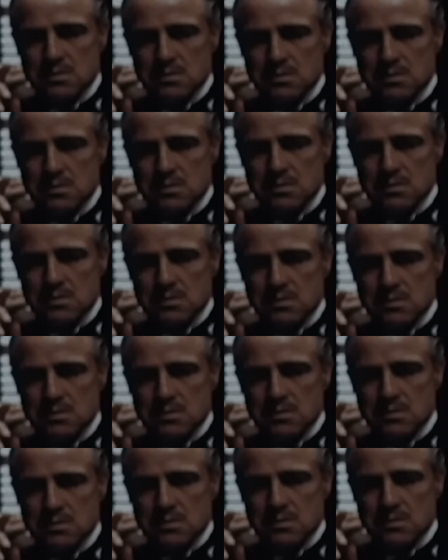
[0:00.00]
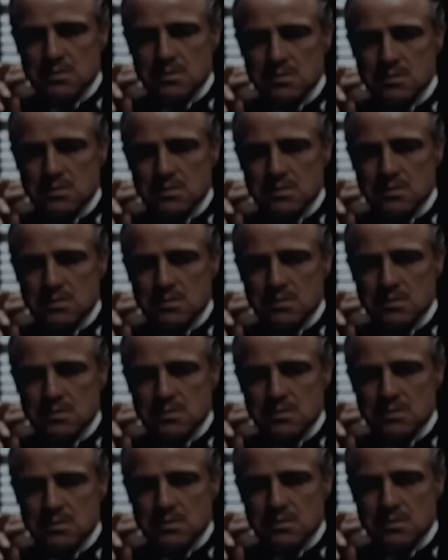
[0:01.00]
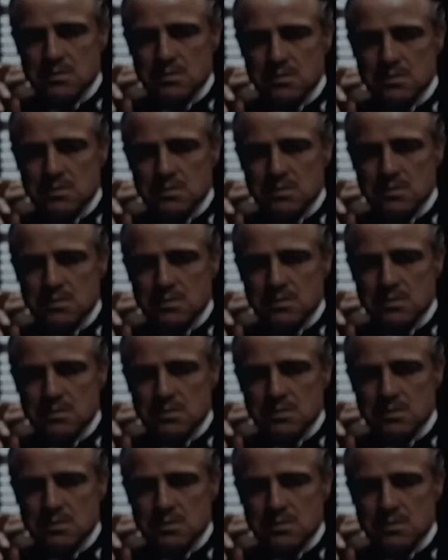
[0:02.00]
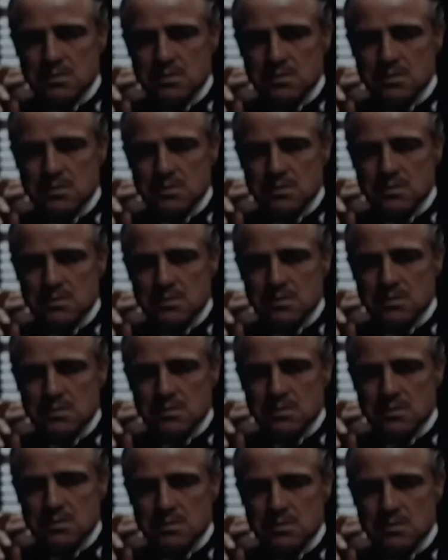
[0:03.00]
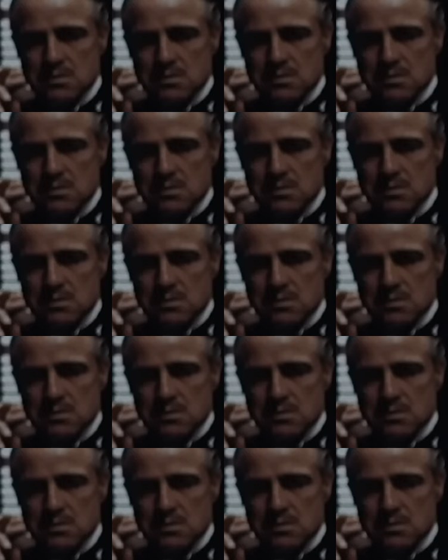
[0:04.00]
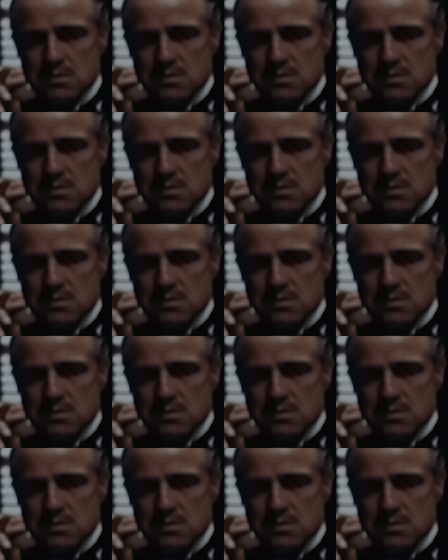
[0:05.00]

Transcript: No words are spoken by the person on screen.